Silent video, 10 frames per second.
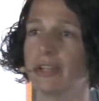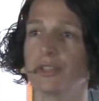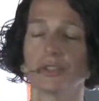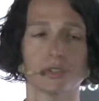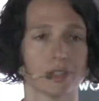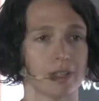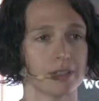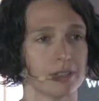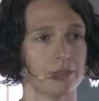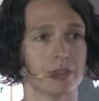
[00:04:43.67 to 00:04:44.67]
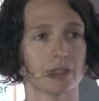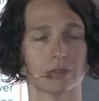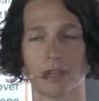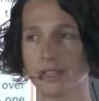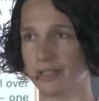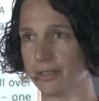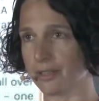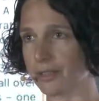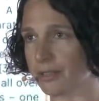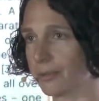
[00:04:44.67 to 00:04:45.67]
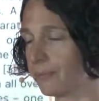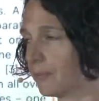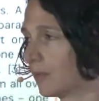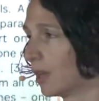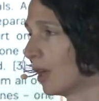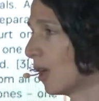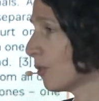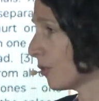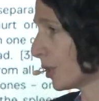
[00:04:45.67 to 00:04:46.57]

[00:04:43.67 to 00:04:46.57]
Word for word: ancient scientific writings. For